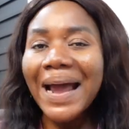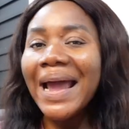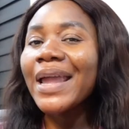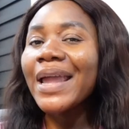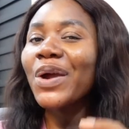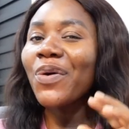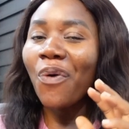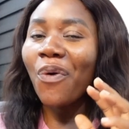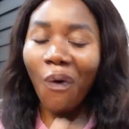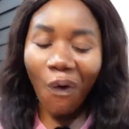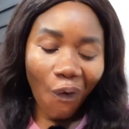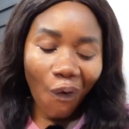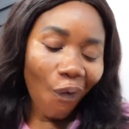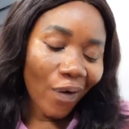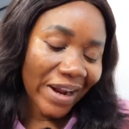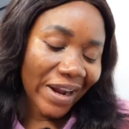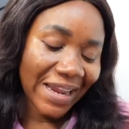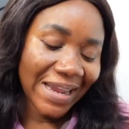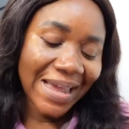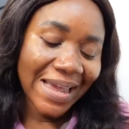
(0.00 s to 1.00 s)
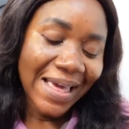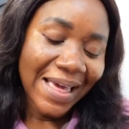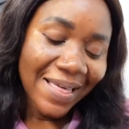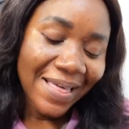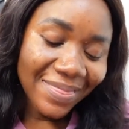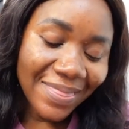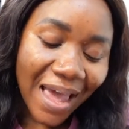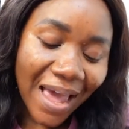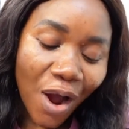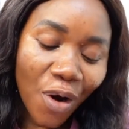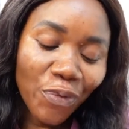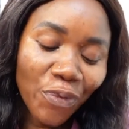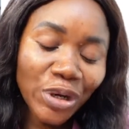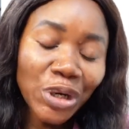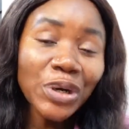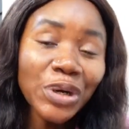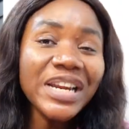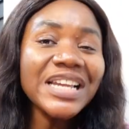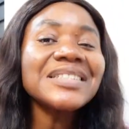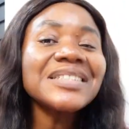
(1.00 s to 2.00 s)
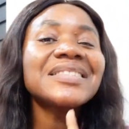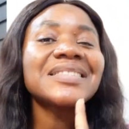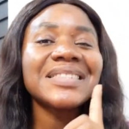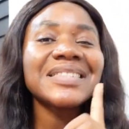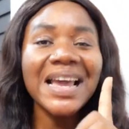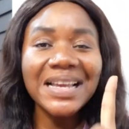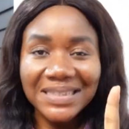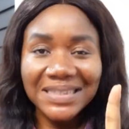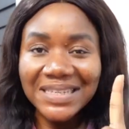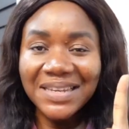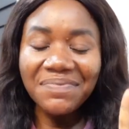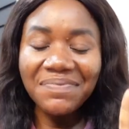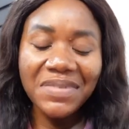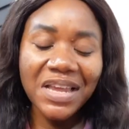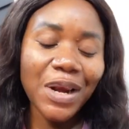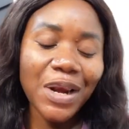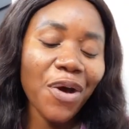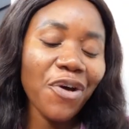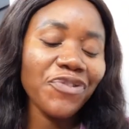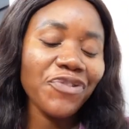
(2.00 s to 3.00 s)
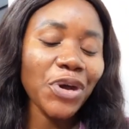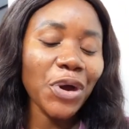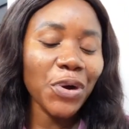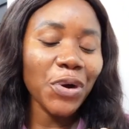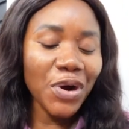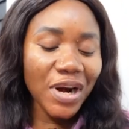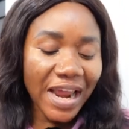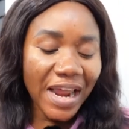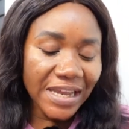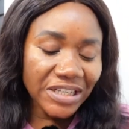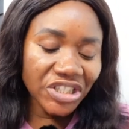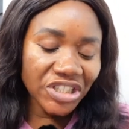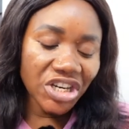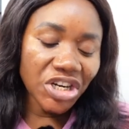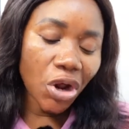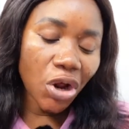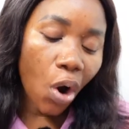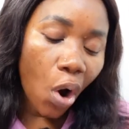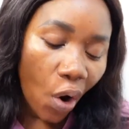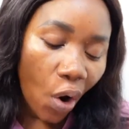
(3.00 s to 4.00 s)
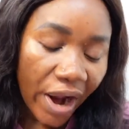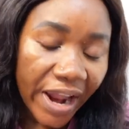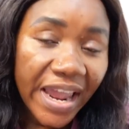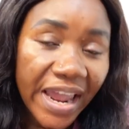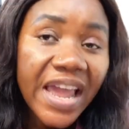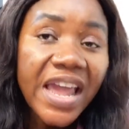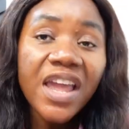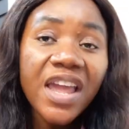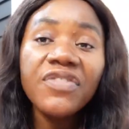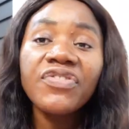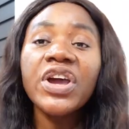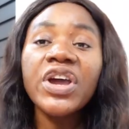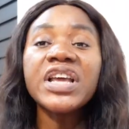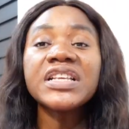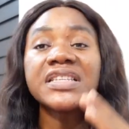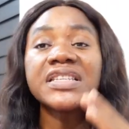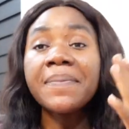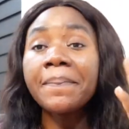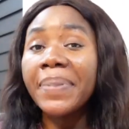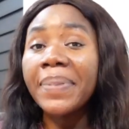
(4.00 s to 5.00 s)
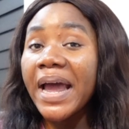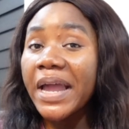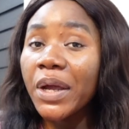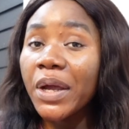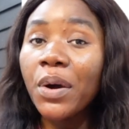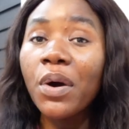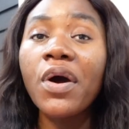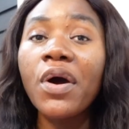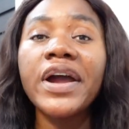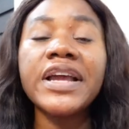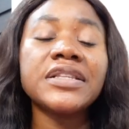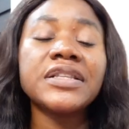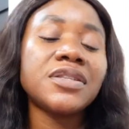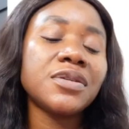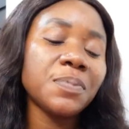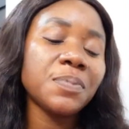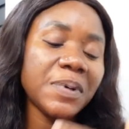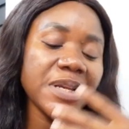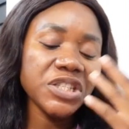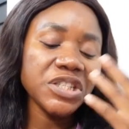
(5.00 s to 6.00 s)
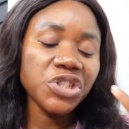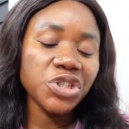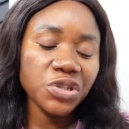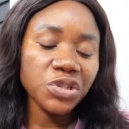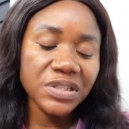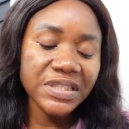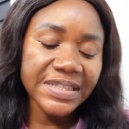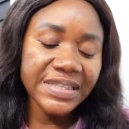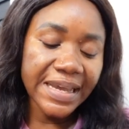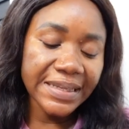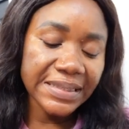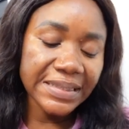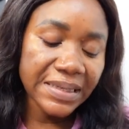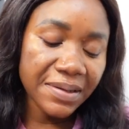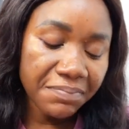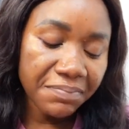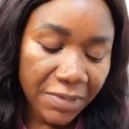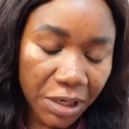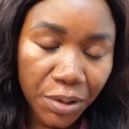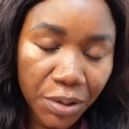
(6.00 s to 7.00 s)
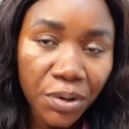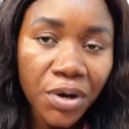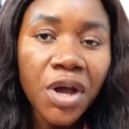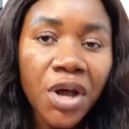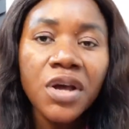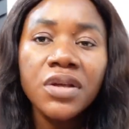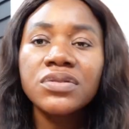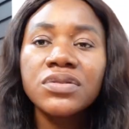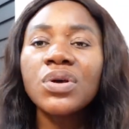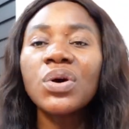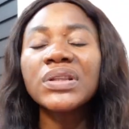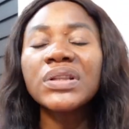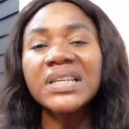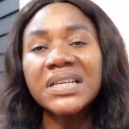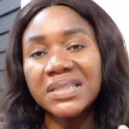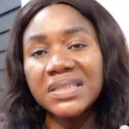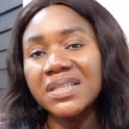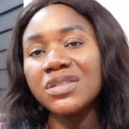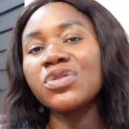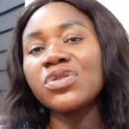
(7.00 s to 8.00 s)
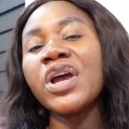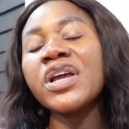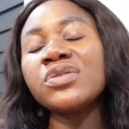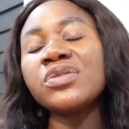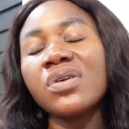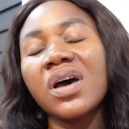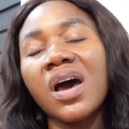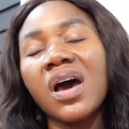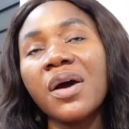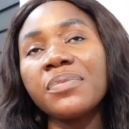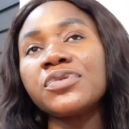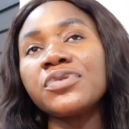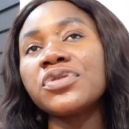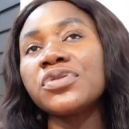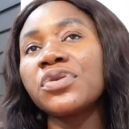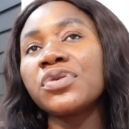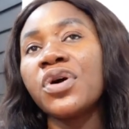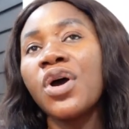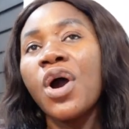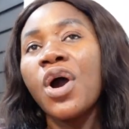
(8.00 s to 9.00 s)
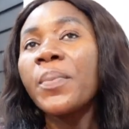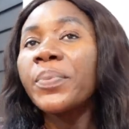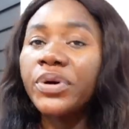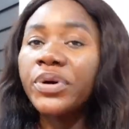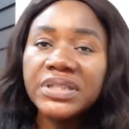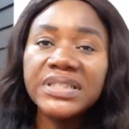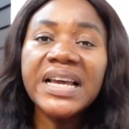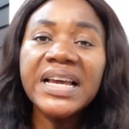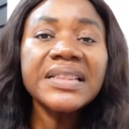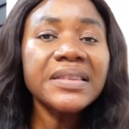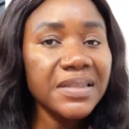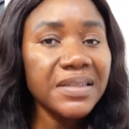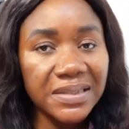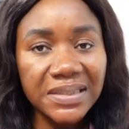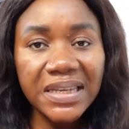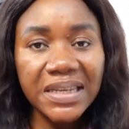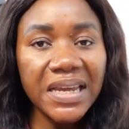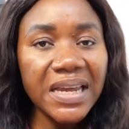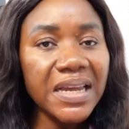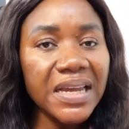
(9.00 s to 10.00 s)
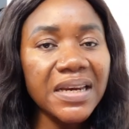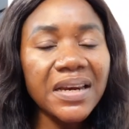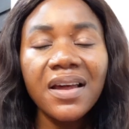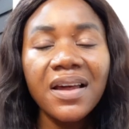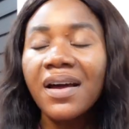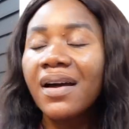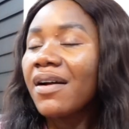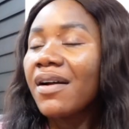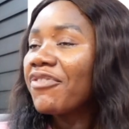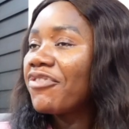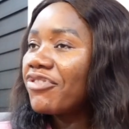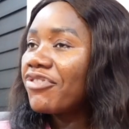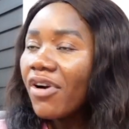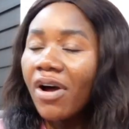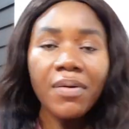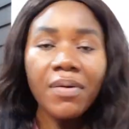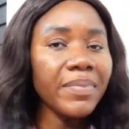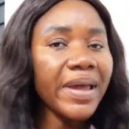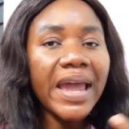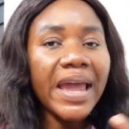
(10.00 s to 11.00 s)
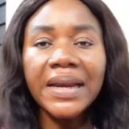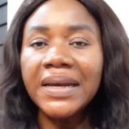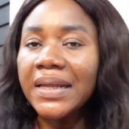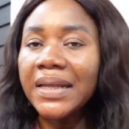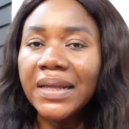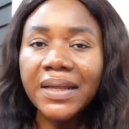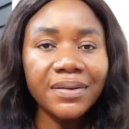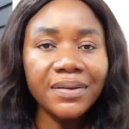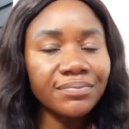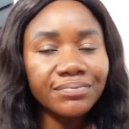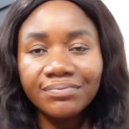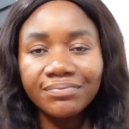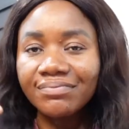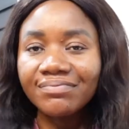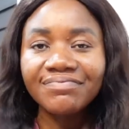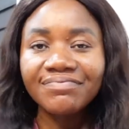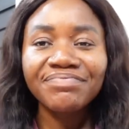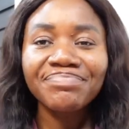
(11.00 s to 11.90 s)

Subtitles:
bio oil. Now you need 30 ml of your collagen oil. If you're using bio oil, so please use 30 ml. So this is going to help to protect the skin from any